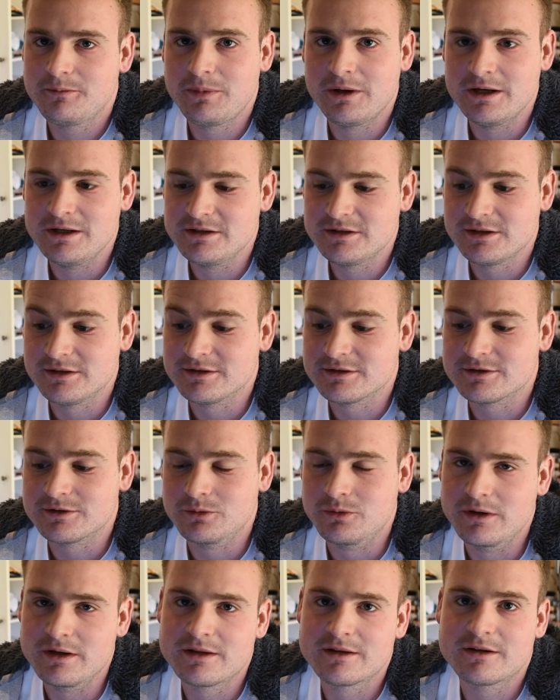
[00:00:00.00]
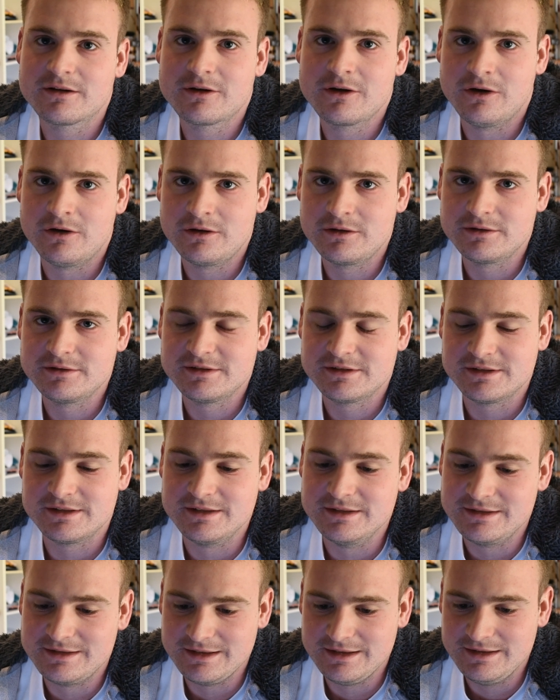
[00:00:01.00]
patients with Conn's
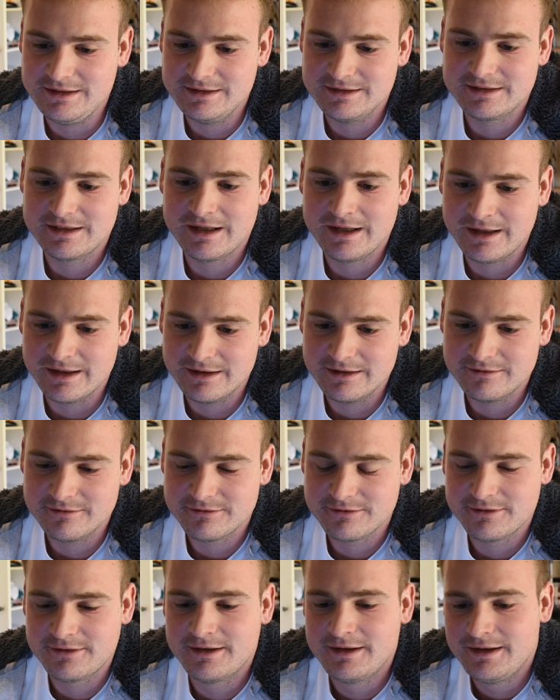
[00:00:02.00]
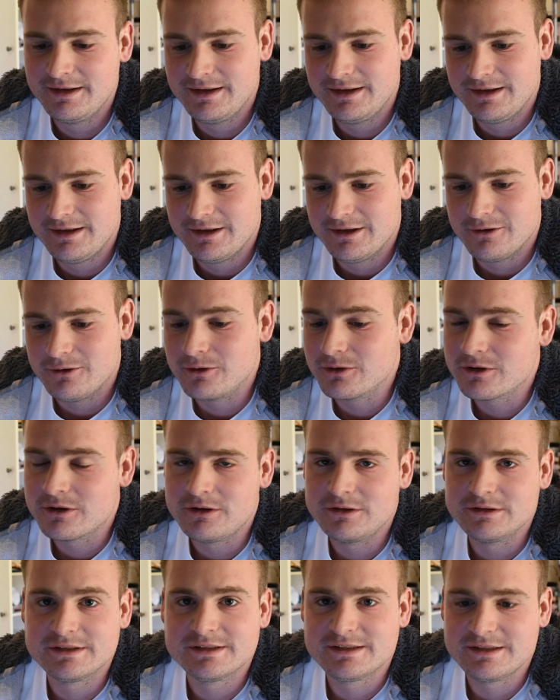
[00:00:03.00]
disease have or
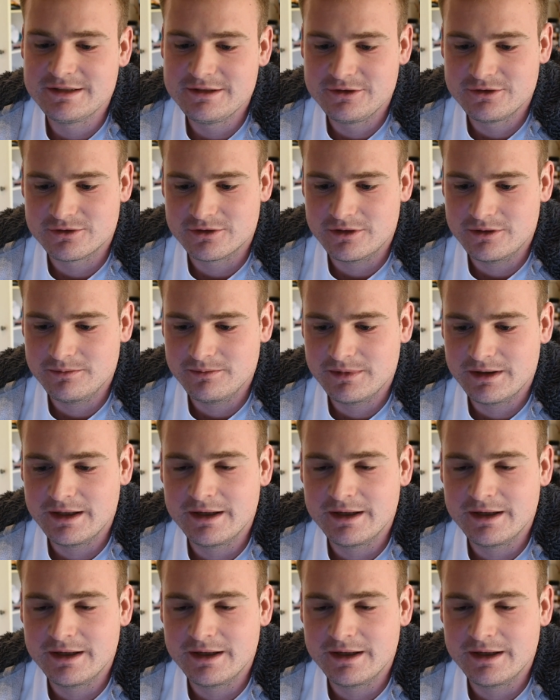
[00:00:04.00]
Conn syndrome.